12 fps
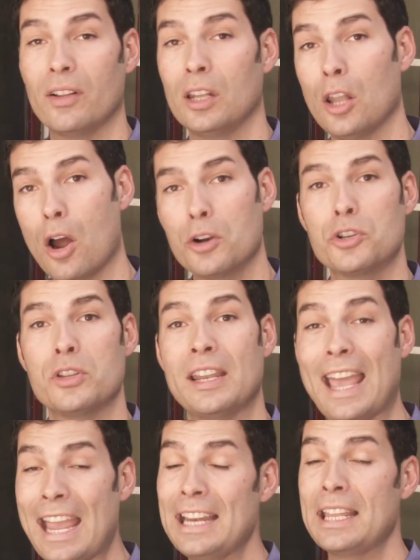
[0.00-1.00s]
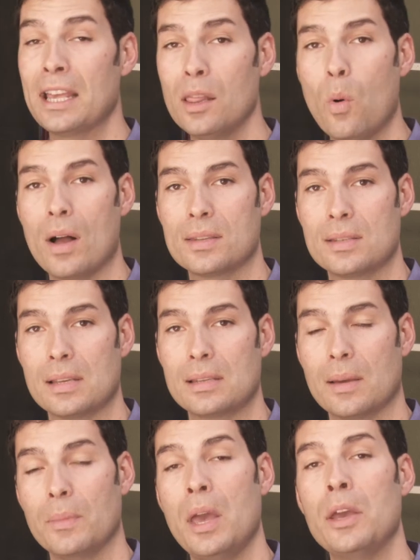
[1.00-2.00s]
a larger than 8 kilowatt
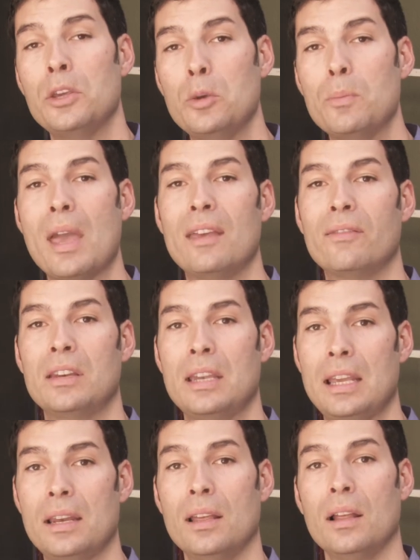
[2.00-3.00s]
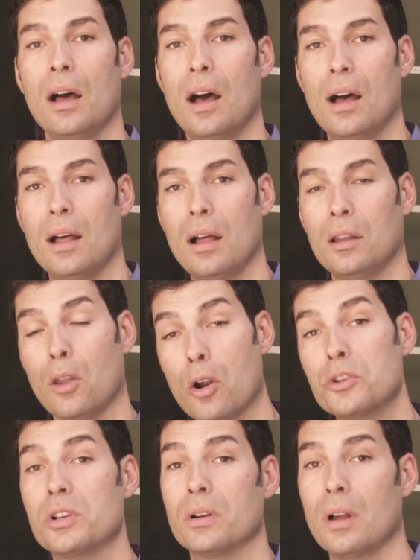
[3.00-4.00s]
system, you may even need uh, a
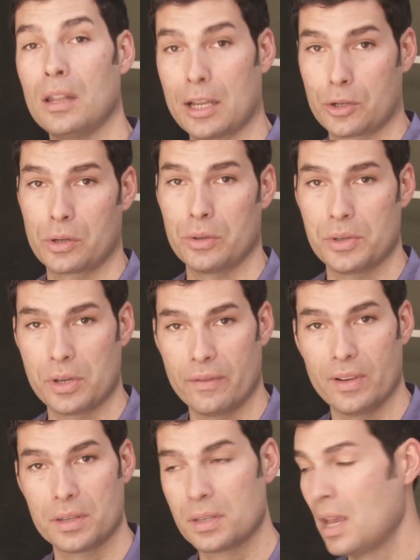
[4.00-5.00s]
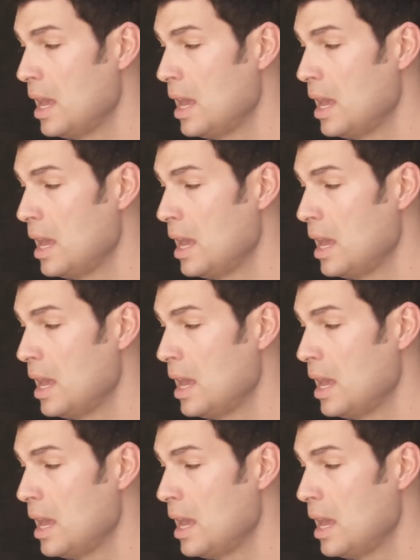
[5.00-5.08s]
larger electrical service.